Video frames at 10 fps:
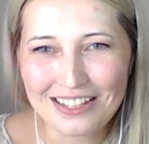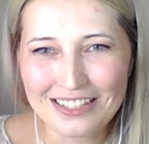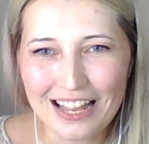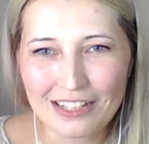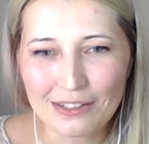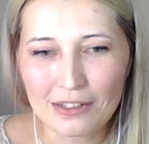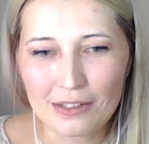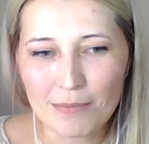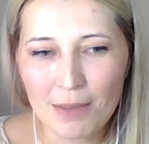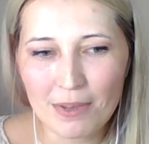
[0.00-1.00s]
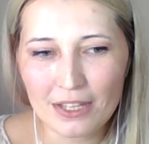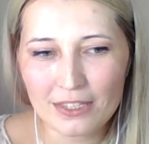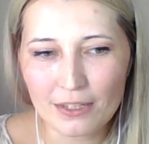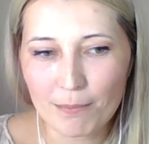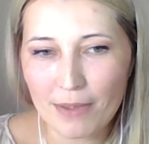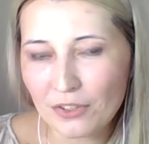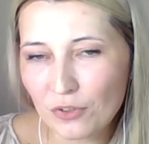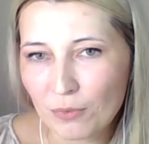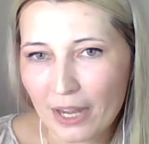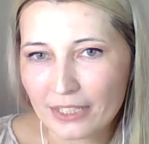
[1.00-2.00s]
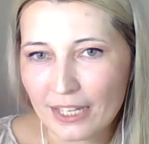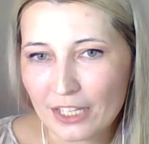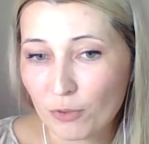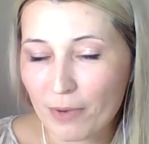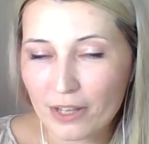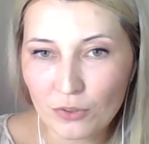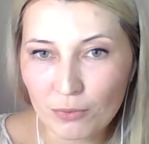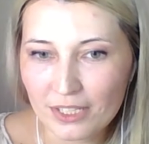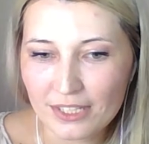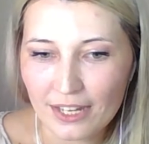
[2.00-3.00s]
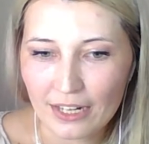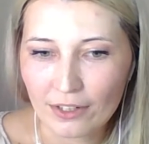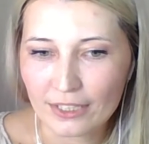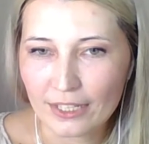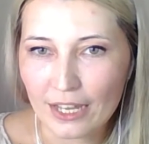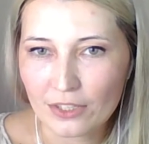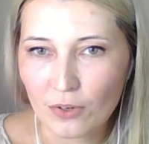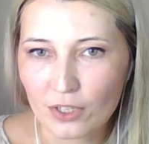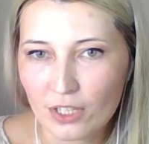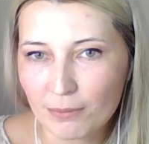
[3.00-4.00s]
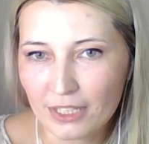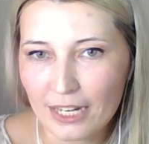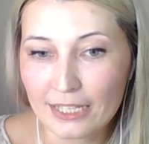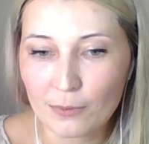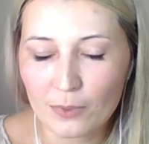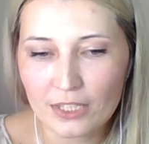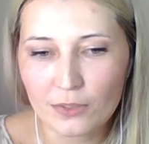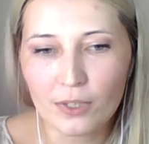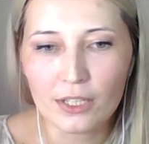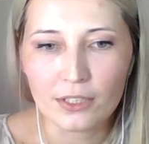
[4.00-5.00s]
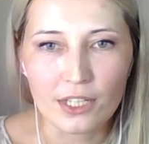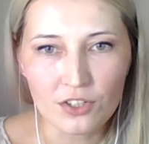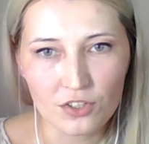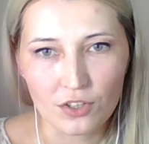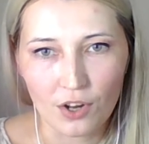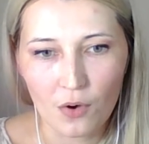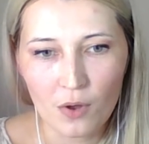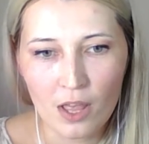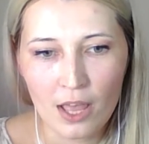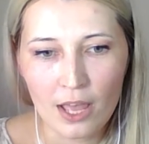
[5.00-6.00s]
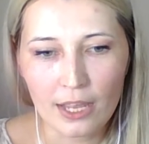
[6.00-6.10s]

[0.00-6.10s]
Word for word: it's like uh, maybe it's bedroom ideas or bedroom design ideas or something like that that's really niche, you know,